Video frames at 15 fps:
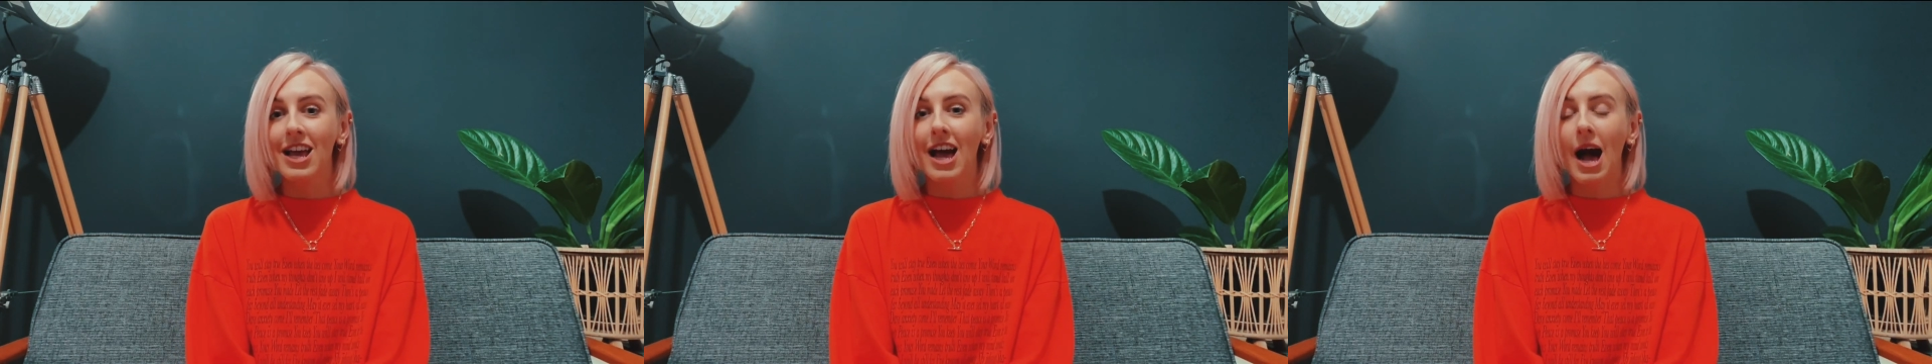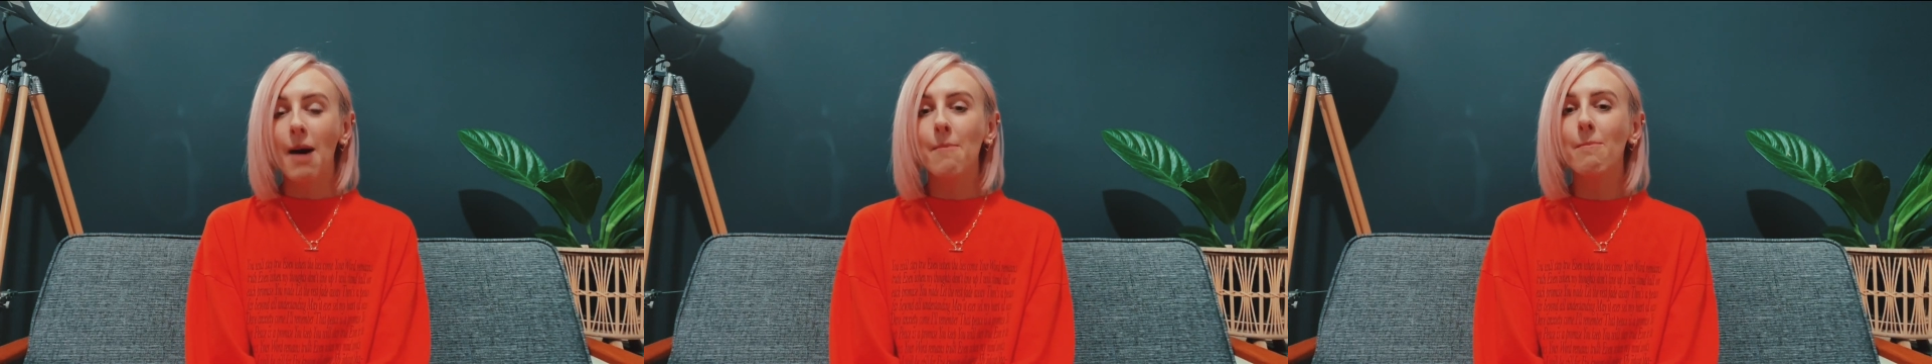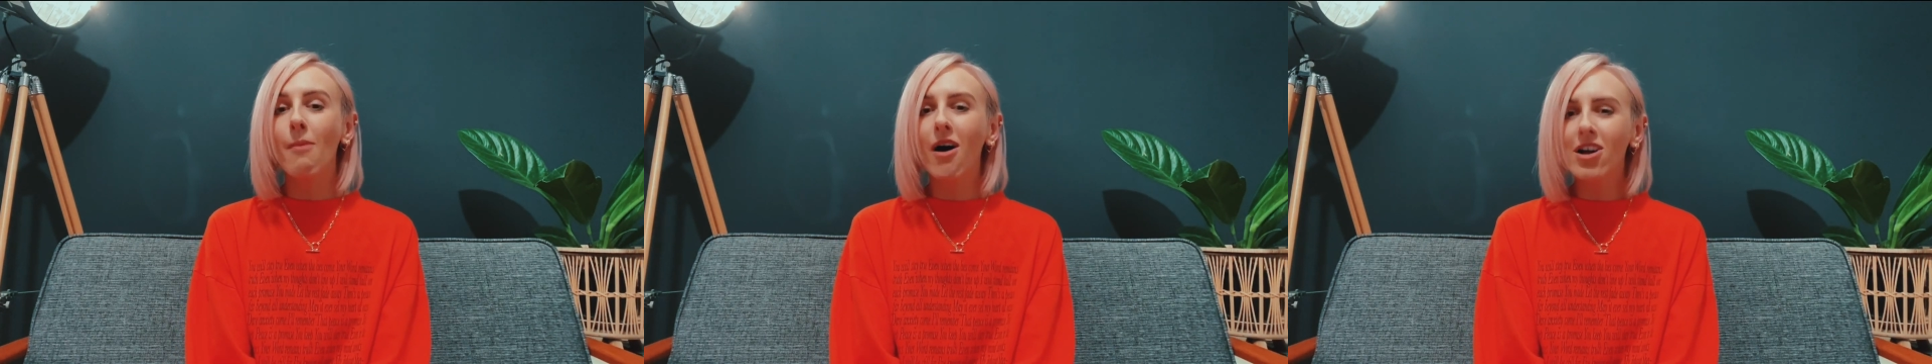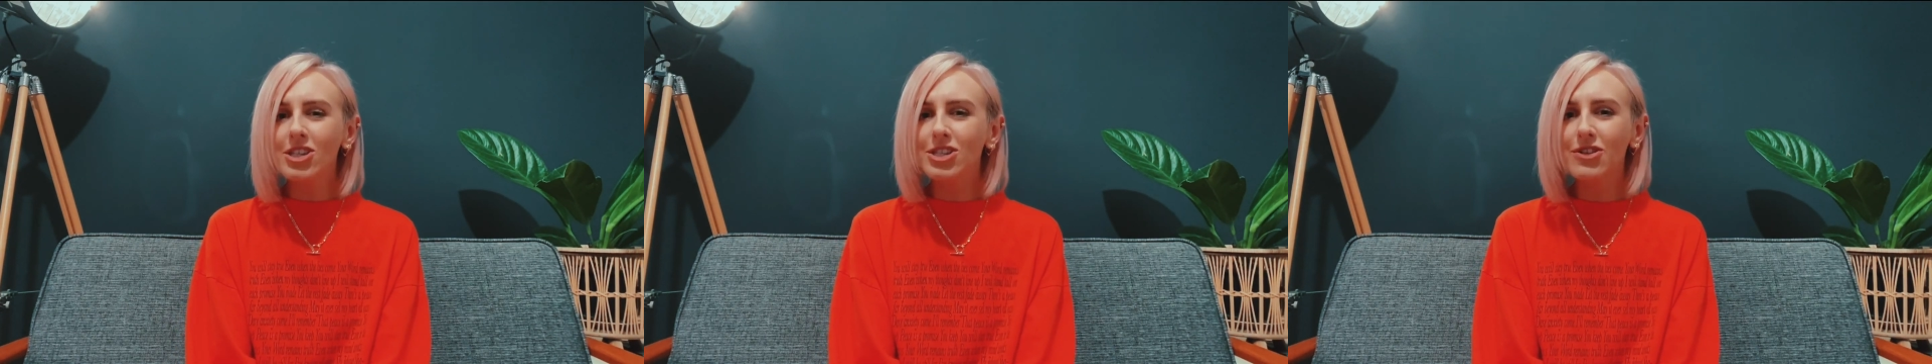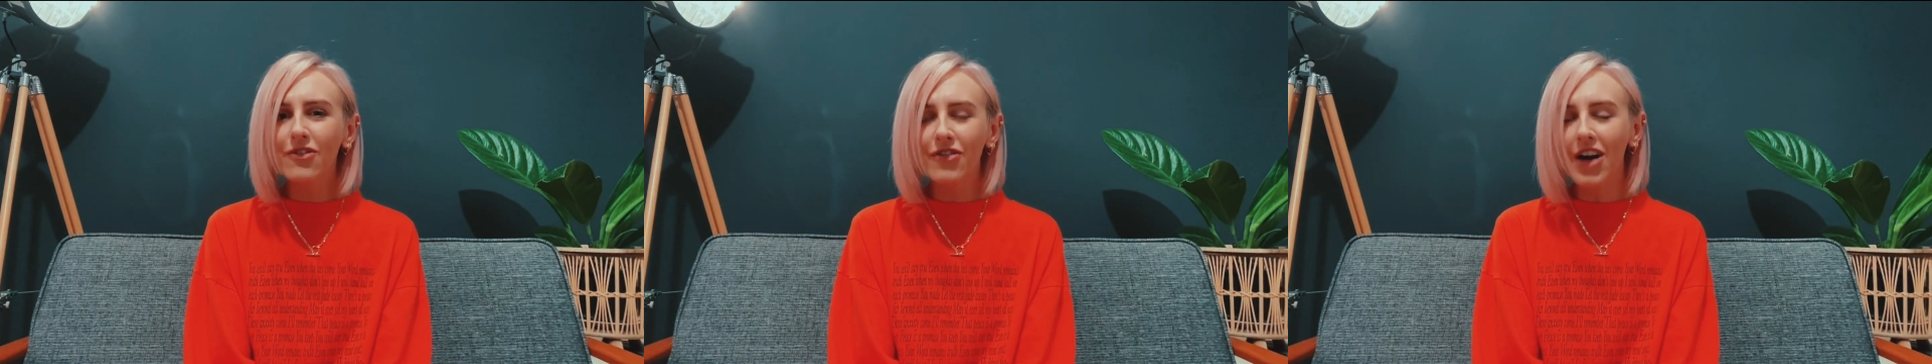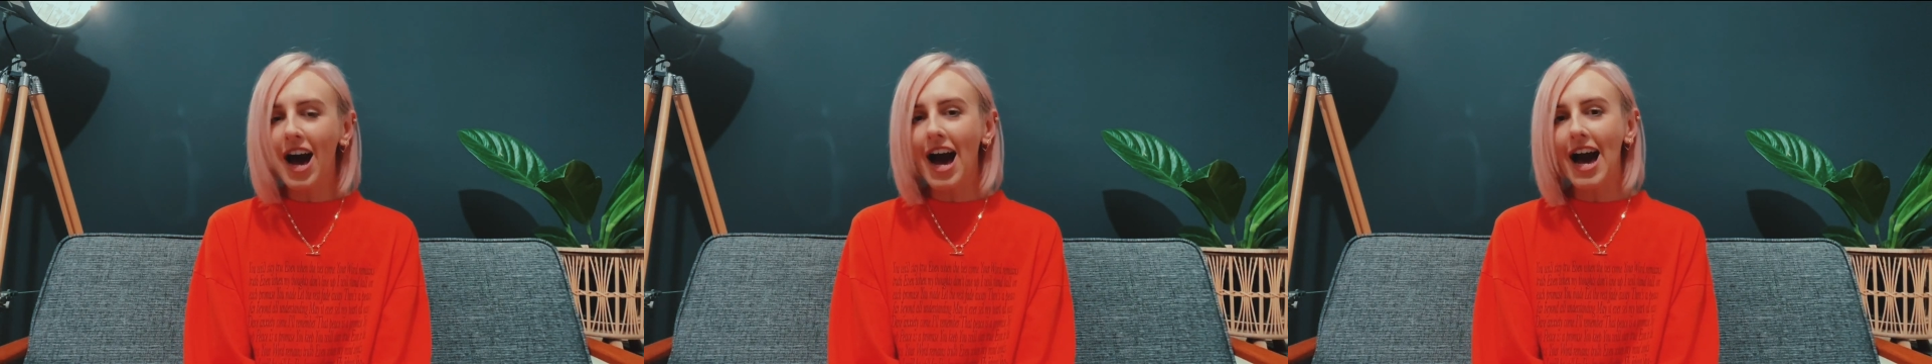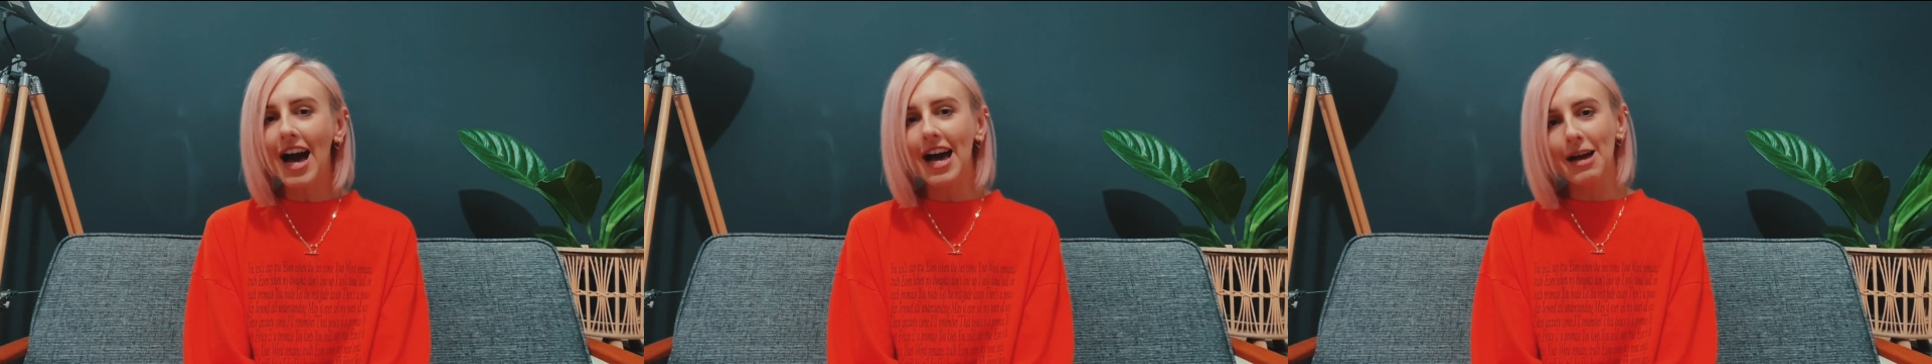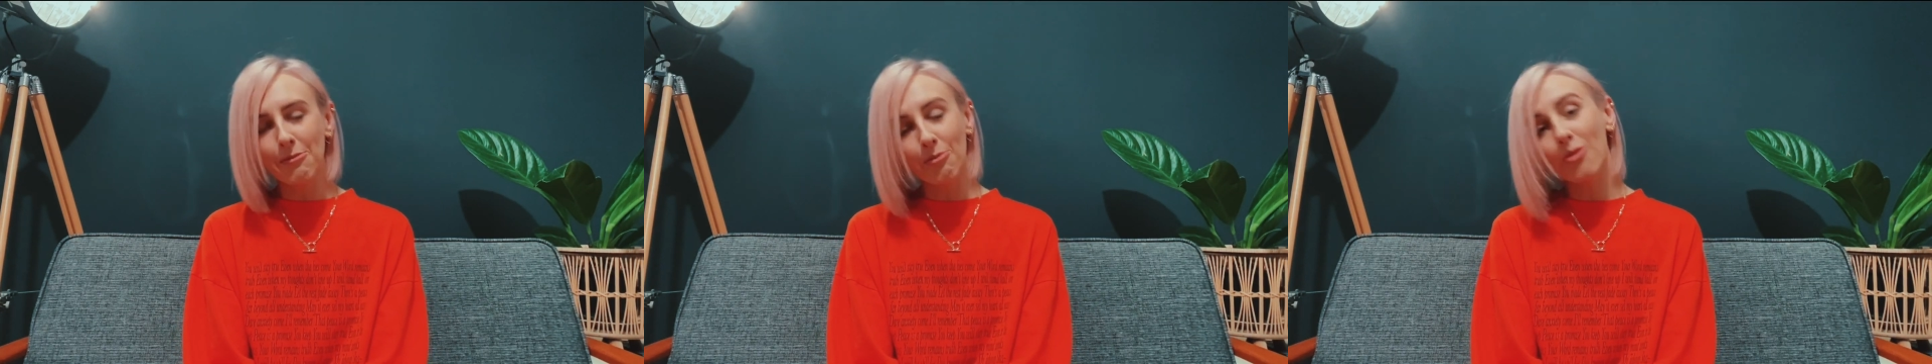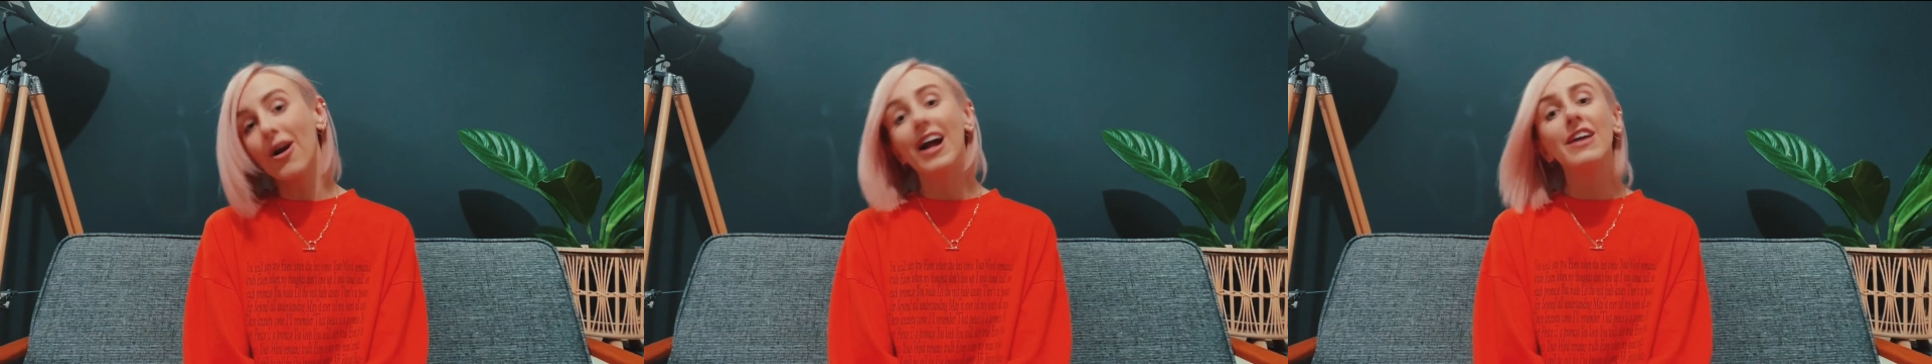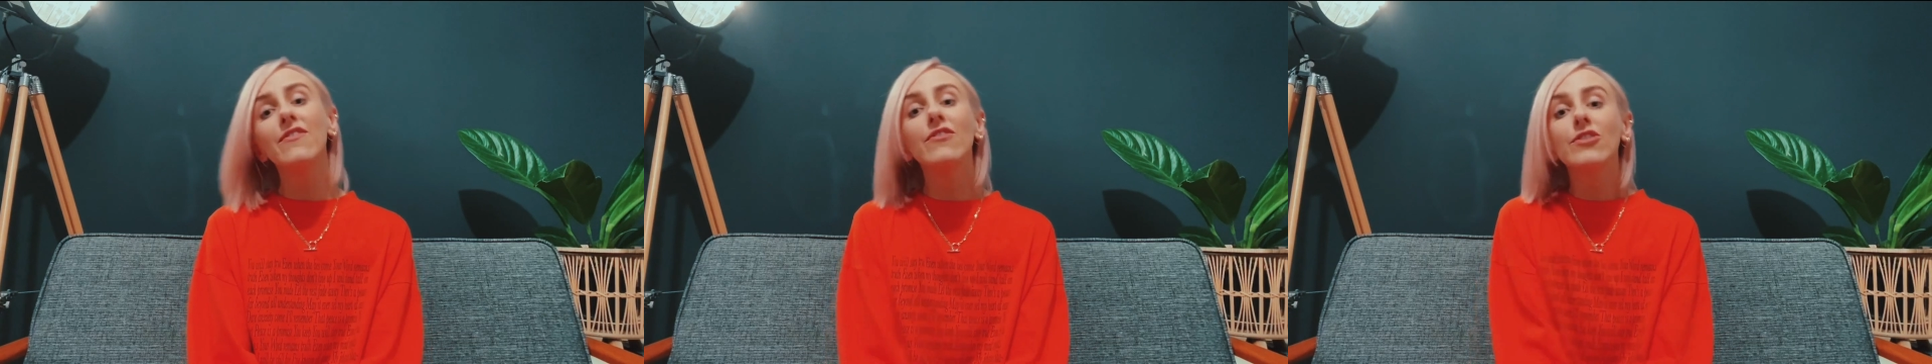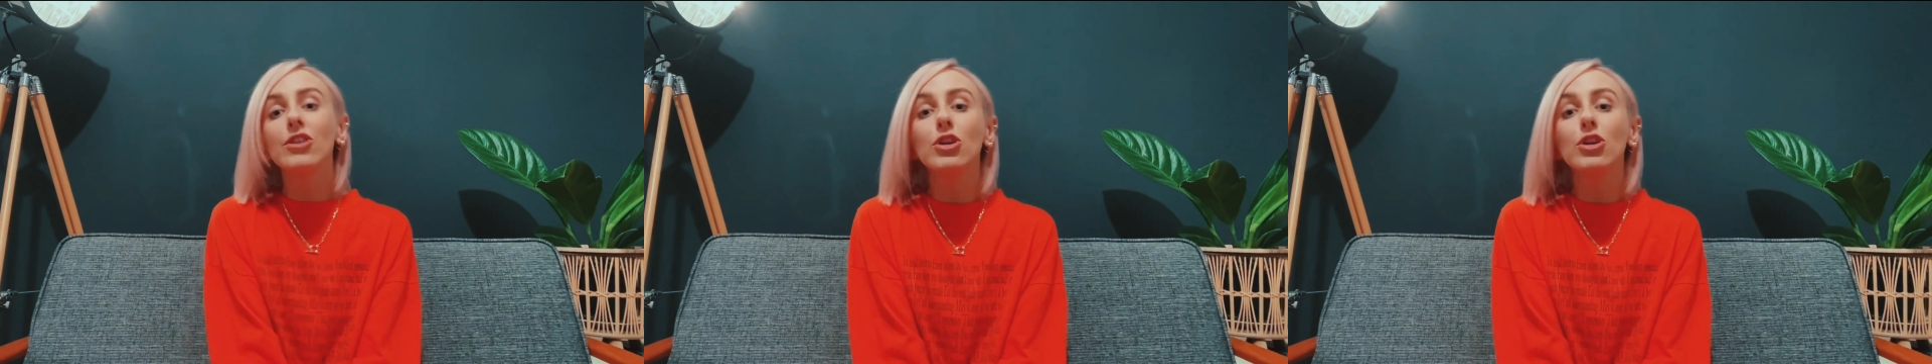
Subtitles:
and much of that in private